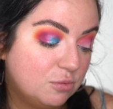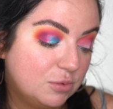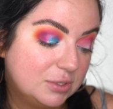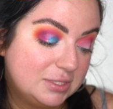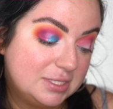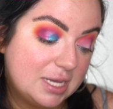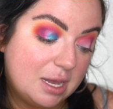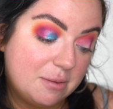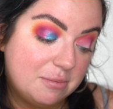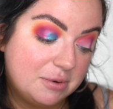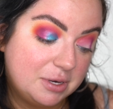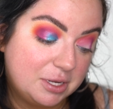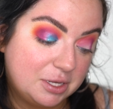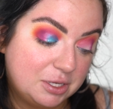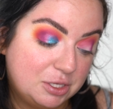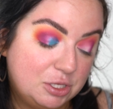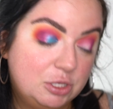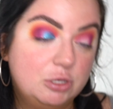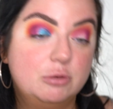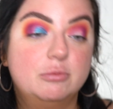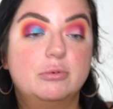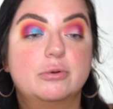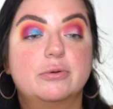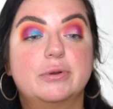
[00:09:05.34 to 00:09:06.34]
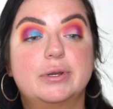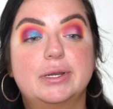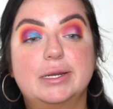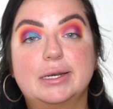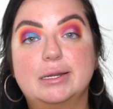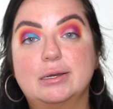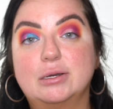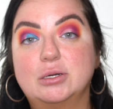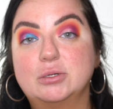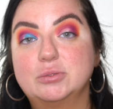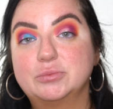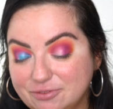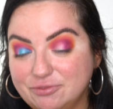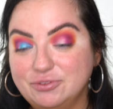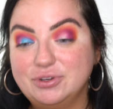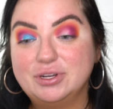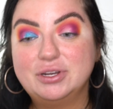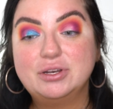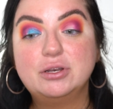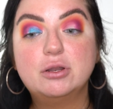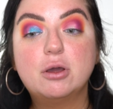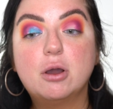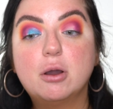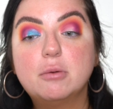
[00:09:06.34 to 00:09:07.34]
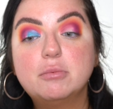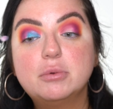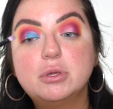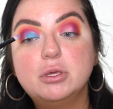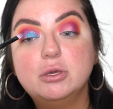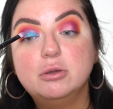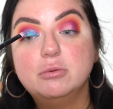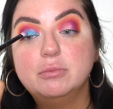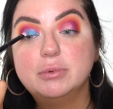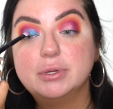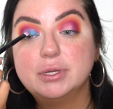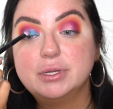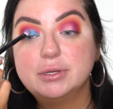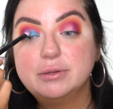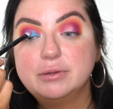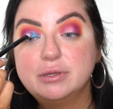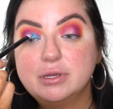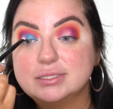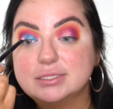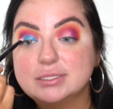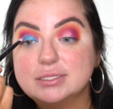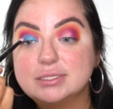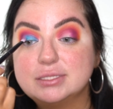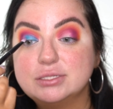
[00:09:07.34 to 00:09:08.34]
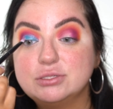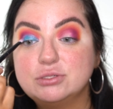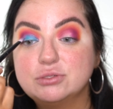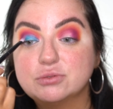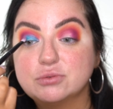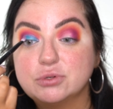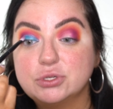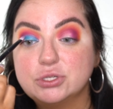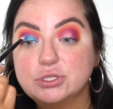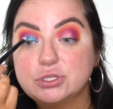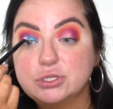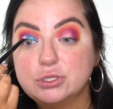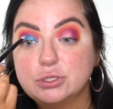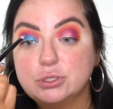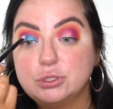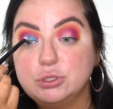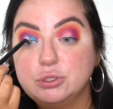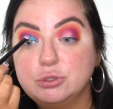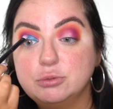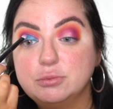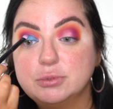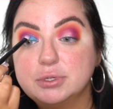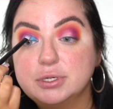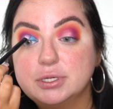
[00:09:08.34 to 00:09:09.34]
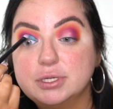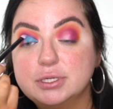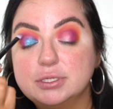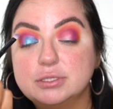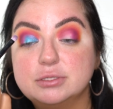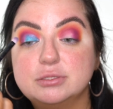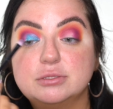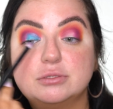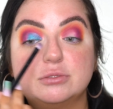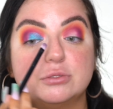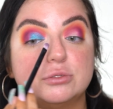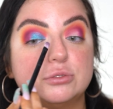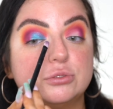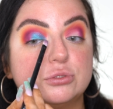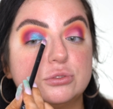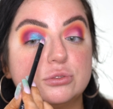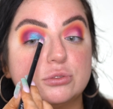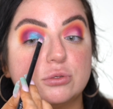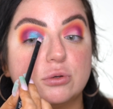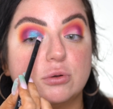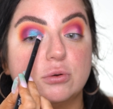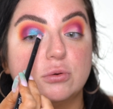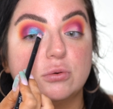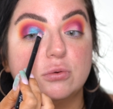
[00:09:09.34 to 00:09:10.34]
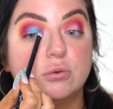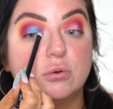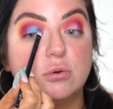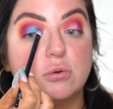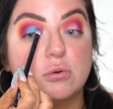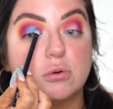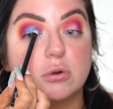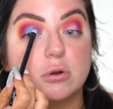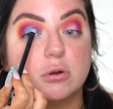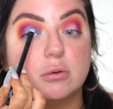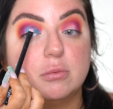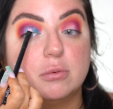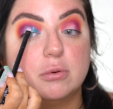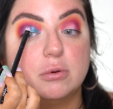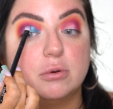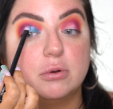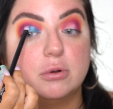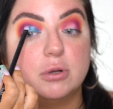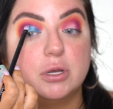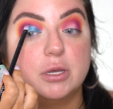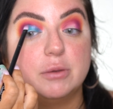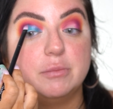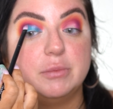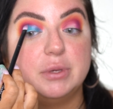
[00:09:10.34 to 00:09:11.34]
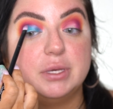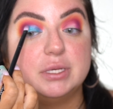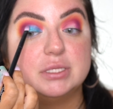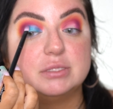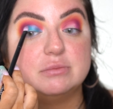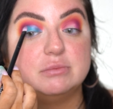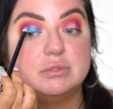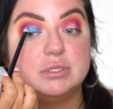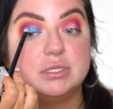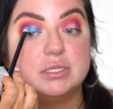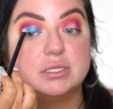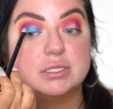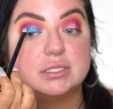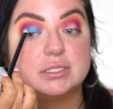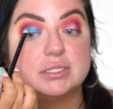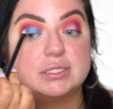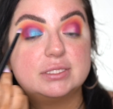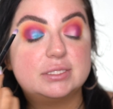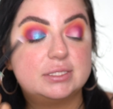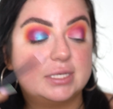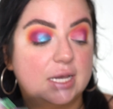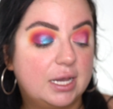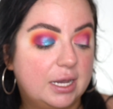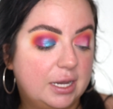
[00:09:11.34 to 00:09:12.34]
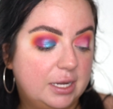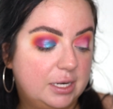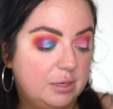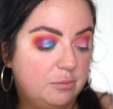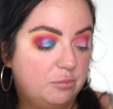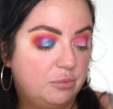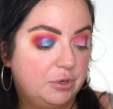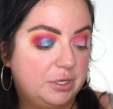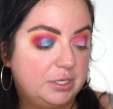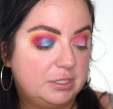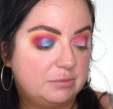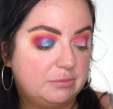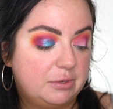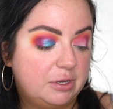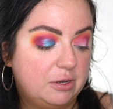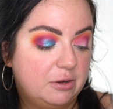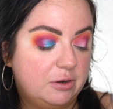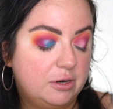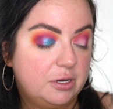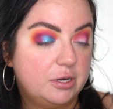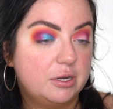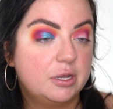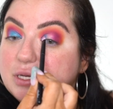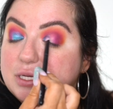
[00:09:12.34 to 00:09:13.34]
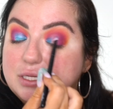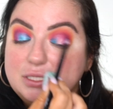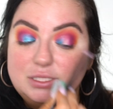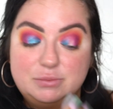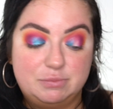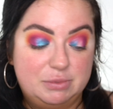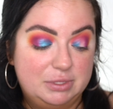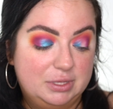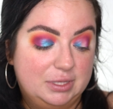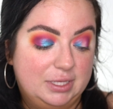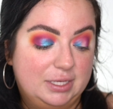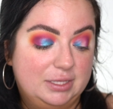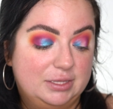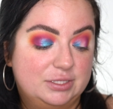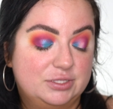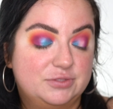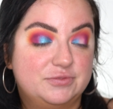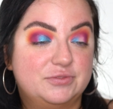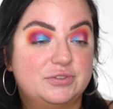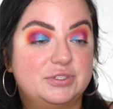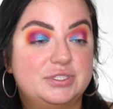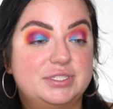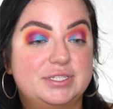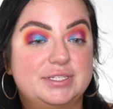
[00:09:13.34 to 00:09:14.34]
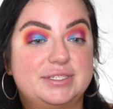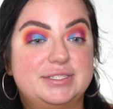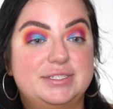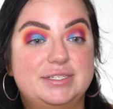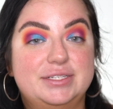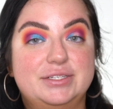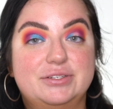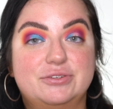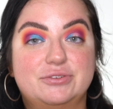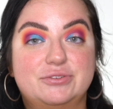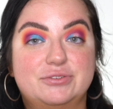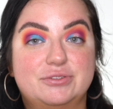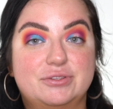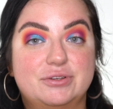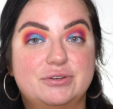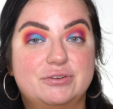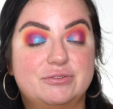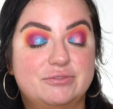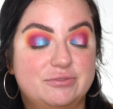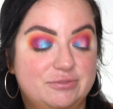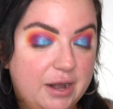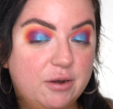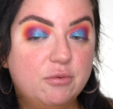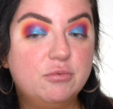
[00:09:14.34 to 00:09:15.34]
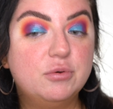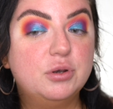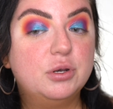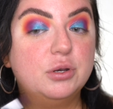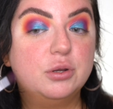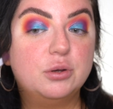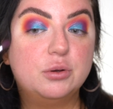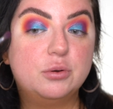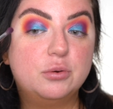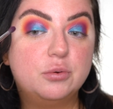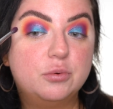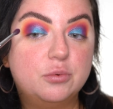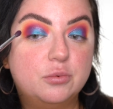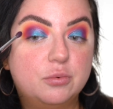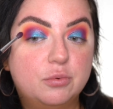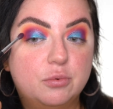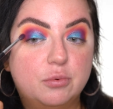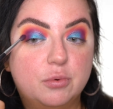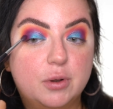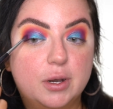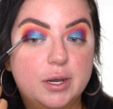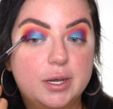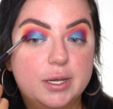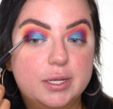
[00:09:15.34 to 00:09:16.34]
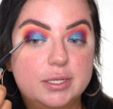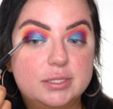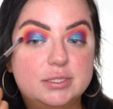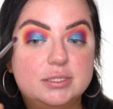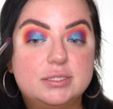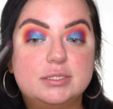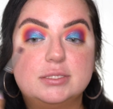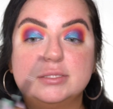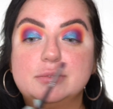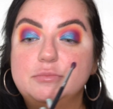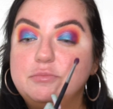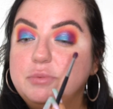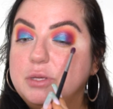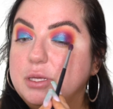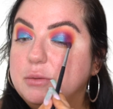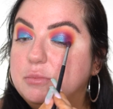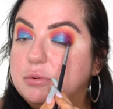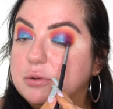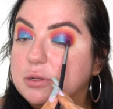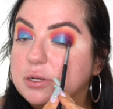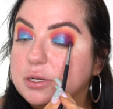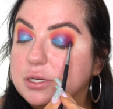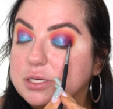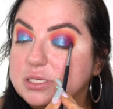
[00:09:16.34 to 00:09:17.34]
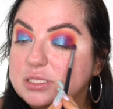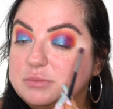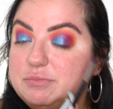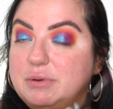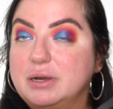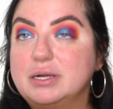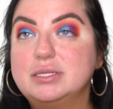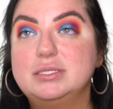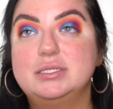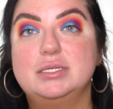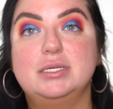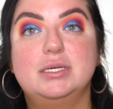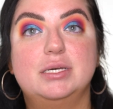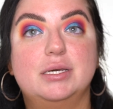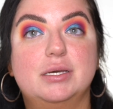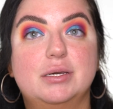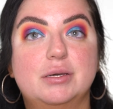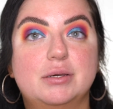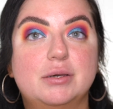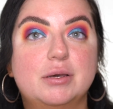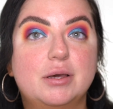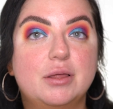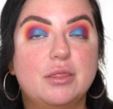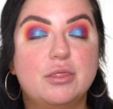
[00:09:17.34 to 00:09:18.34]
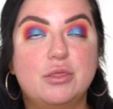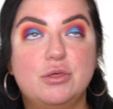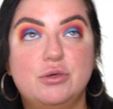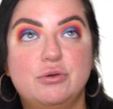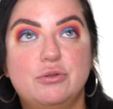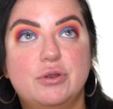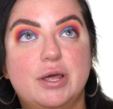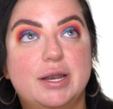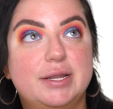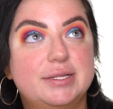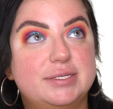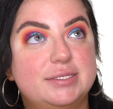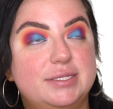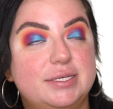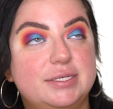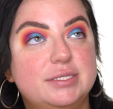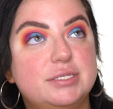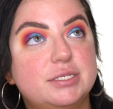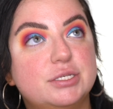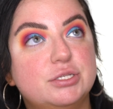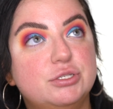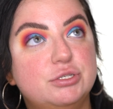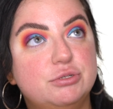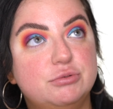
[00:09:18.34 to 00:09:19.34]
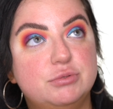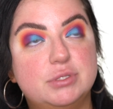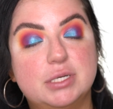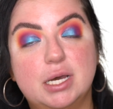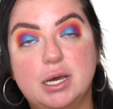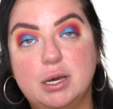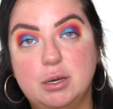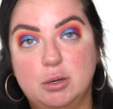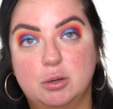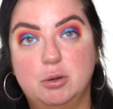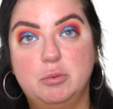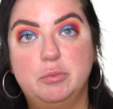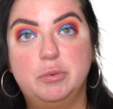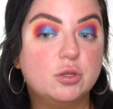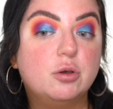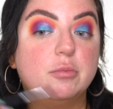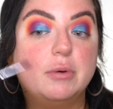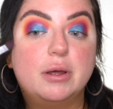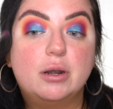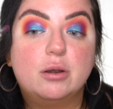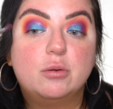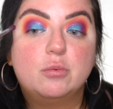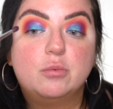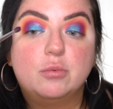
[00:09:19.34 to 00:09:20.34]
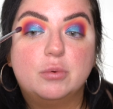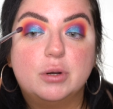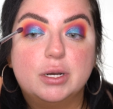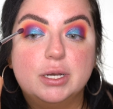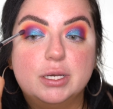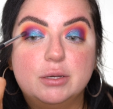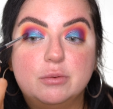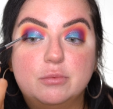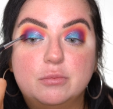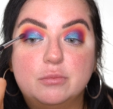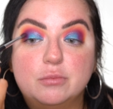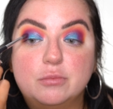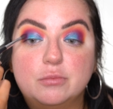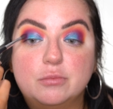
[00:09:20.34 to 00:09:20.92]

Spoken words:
What's happening in Cuba right now? If you didn't know, I'm Cuban. The situation in Cuba is so horrible. It makes me sad. It breaks my heart. It's been like this for 60 years though. I don't know what people are expecting the United States can do to help. No matter what